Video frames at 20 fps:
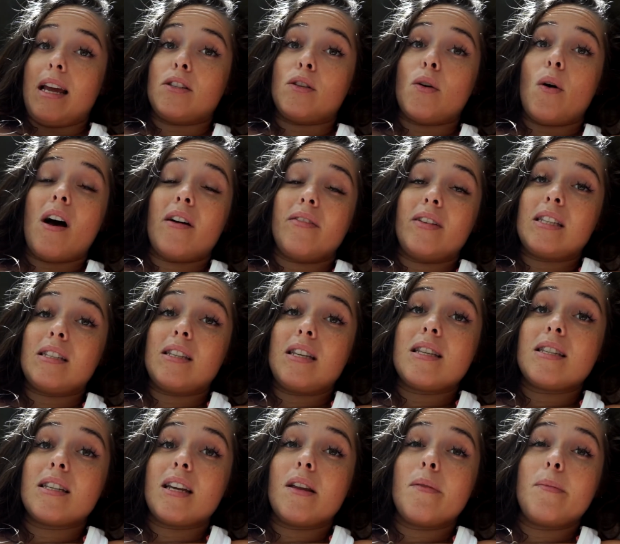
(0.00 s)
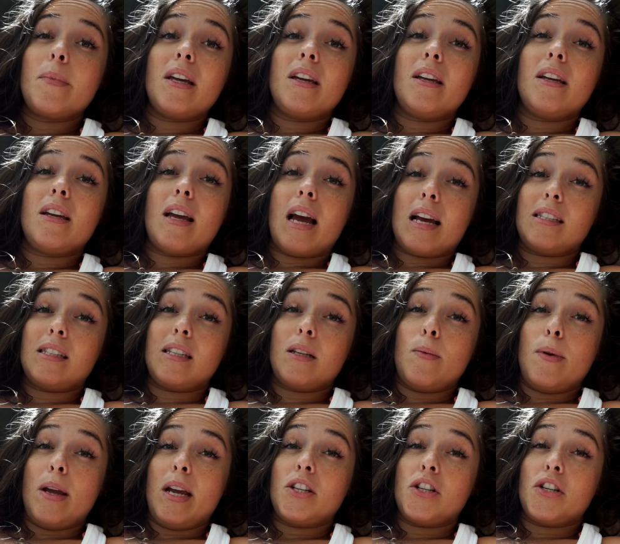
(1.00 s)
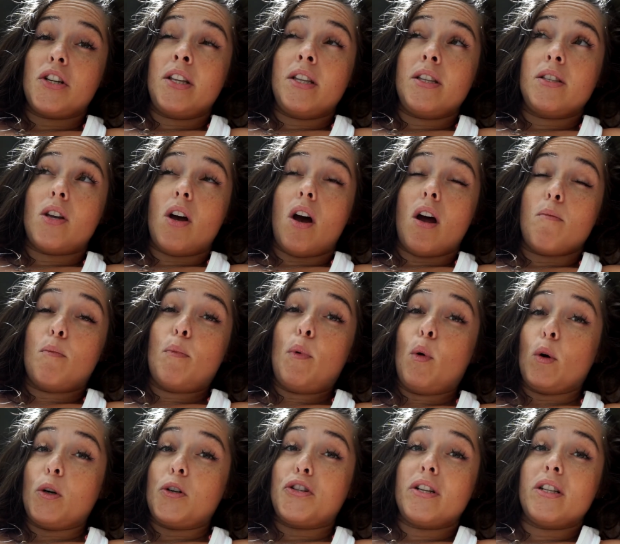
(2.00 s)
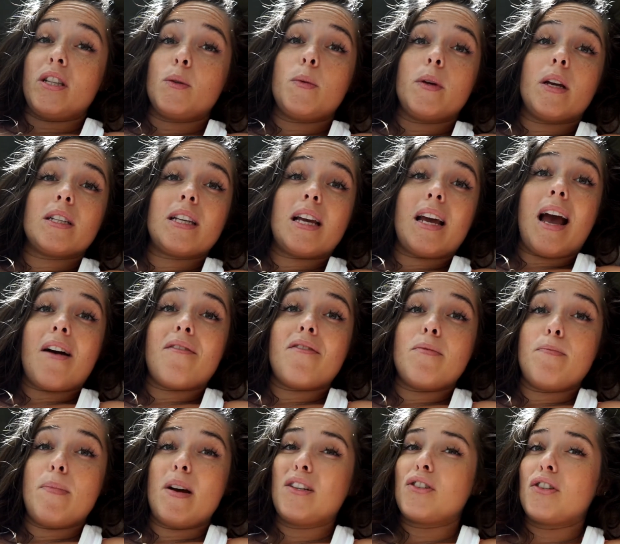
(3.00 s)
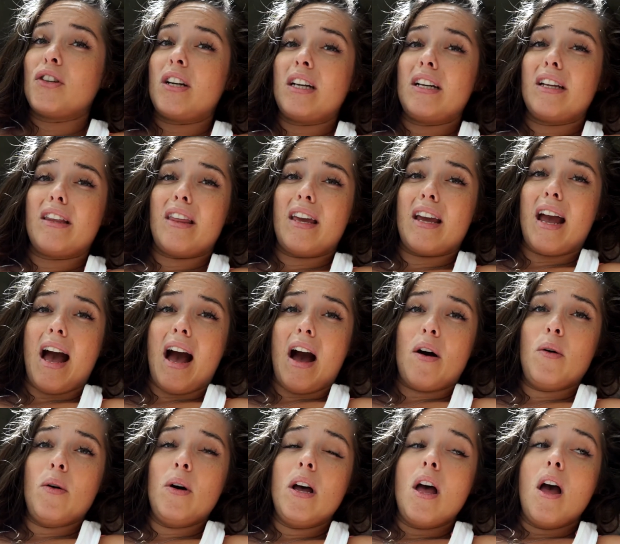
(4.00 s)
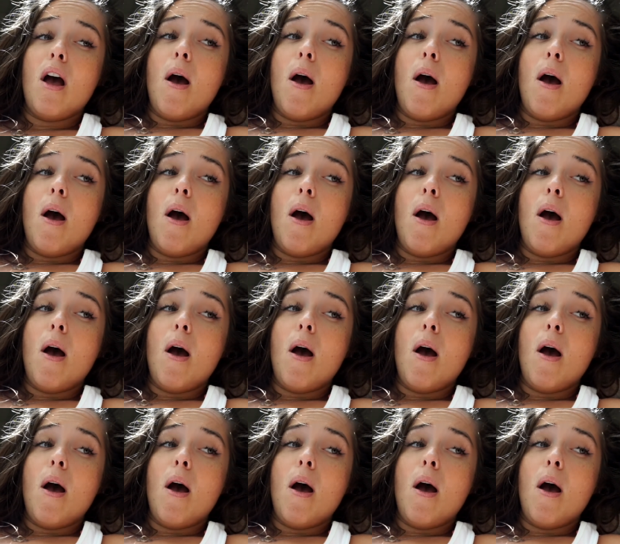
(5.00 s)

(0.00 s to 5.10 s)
So obviously it's going to be guesstimations on portions because I haven't measured anything out,